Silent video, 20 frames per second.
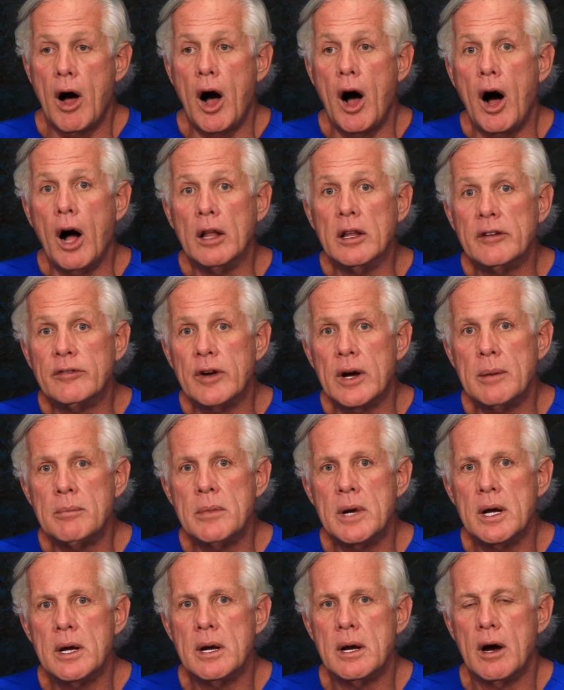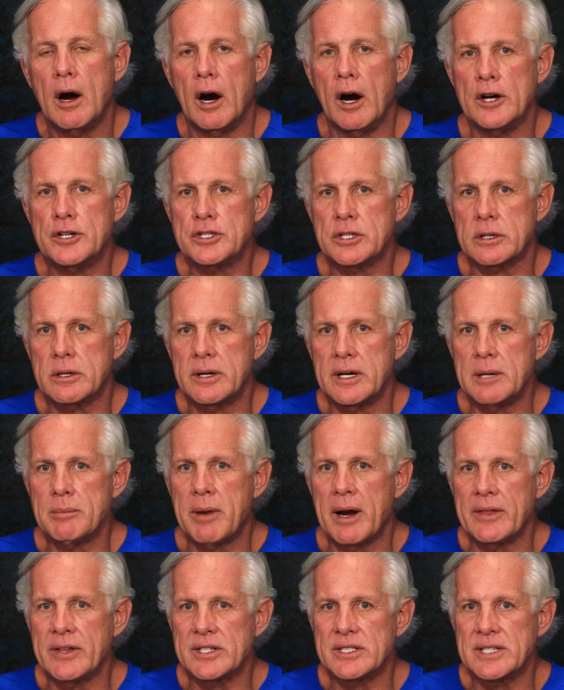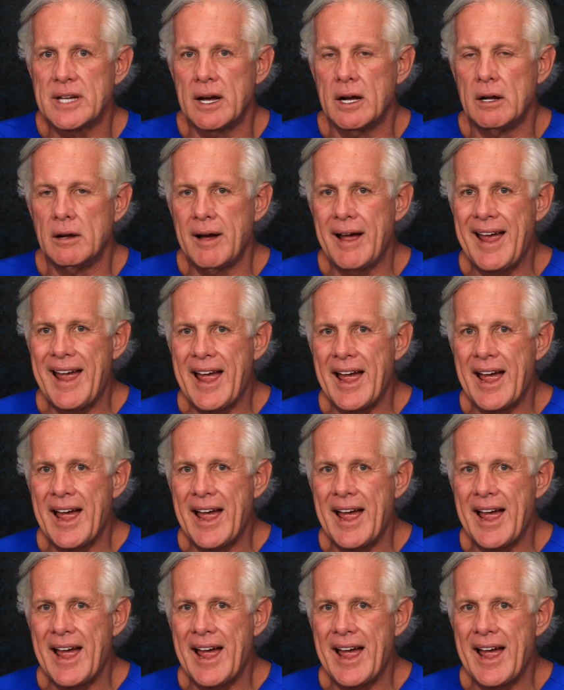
All of them are secreted by the cell